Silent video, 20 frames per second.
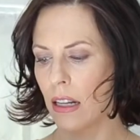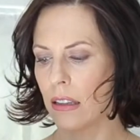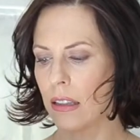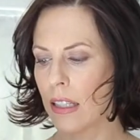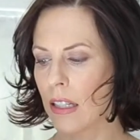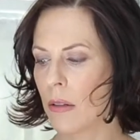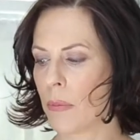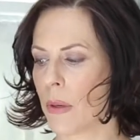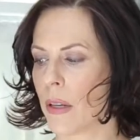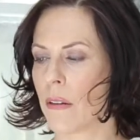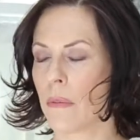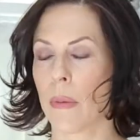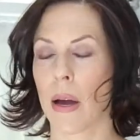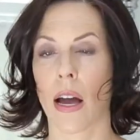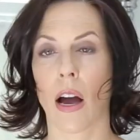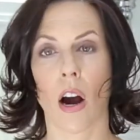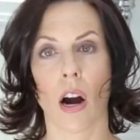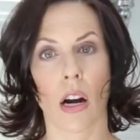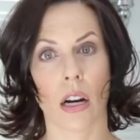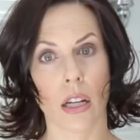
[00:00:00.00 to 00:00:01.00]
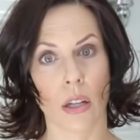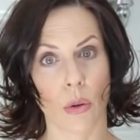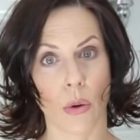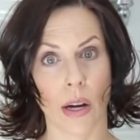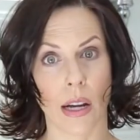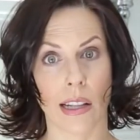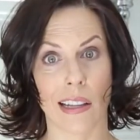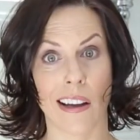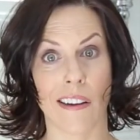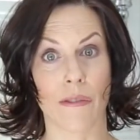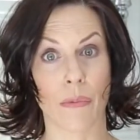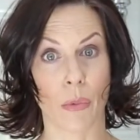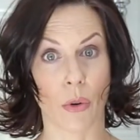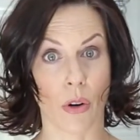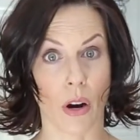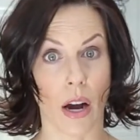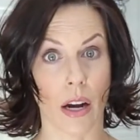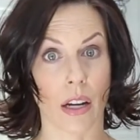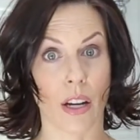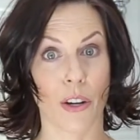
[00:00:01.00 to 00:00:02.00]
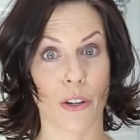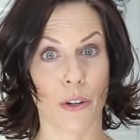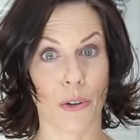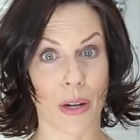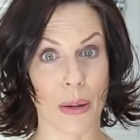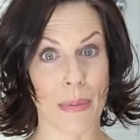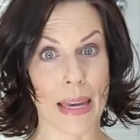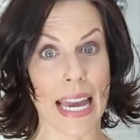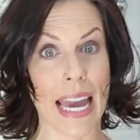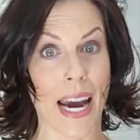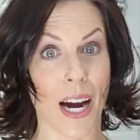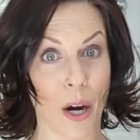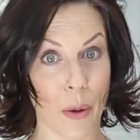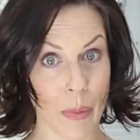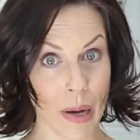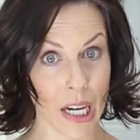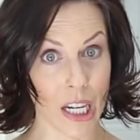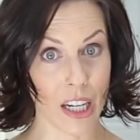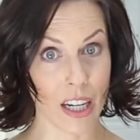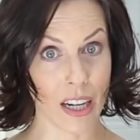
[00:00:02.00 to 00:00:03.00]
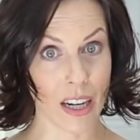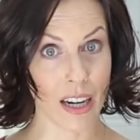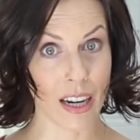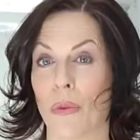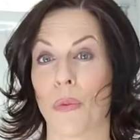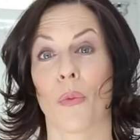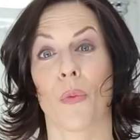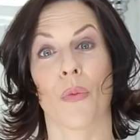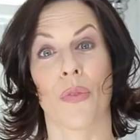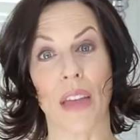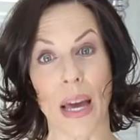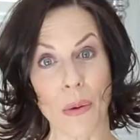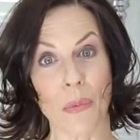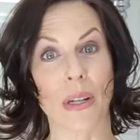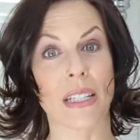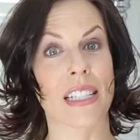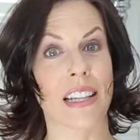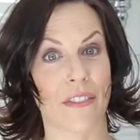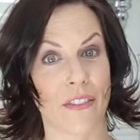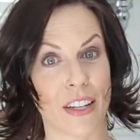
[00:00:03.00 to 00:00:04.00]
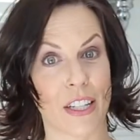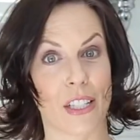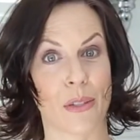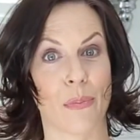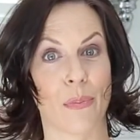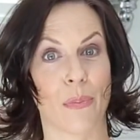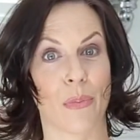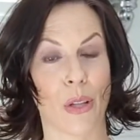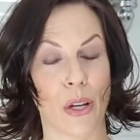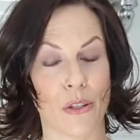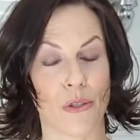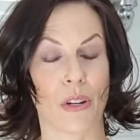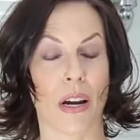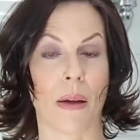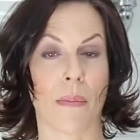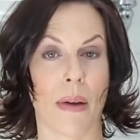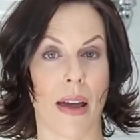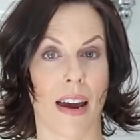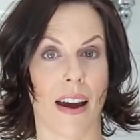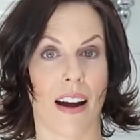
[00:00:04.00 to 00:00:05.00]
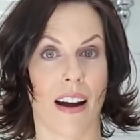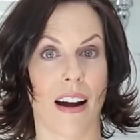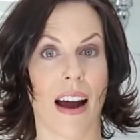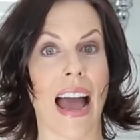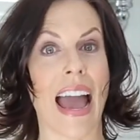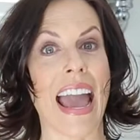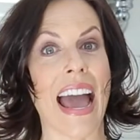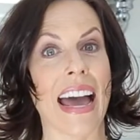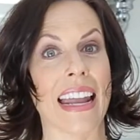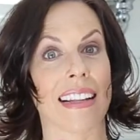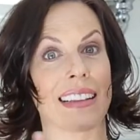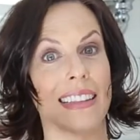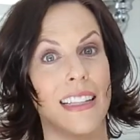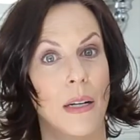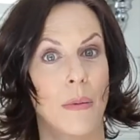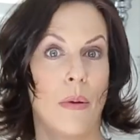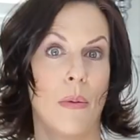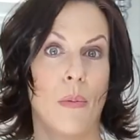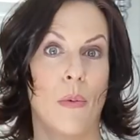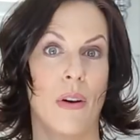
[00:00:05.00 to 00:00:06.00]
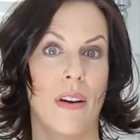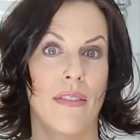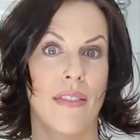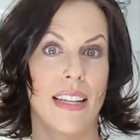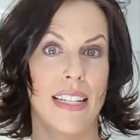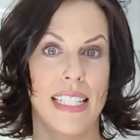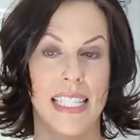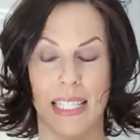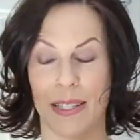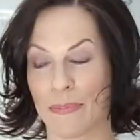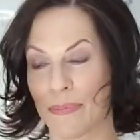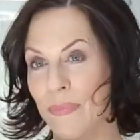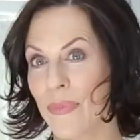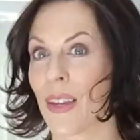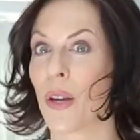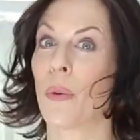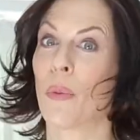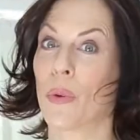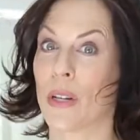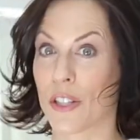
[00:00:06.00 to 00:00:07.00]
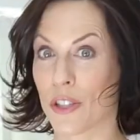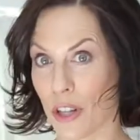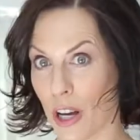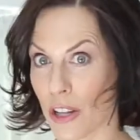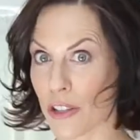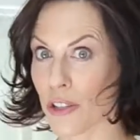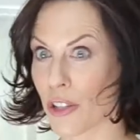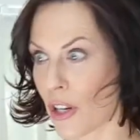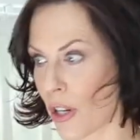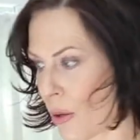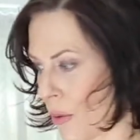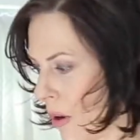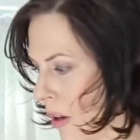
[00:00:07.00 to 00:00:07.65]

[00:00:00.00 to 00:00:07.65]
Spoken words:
a little bit of my Argan Oil of Morocco Creamy Hair Butter. Then once I finish blow drying my hair, I add a little bit more of this, which I'll show you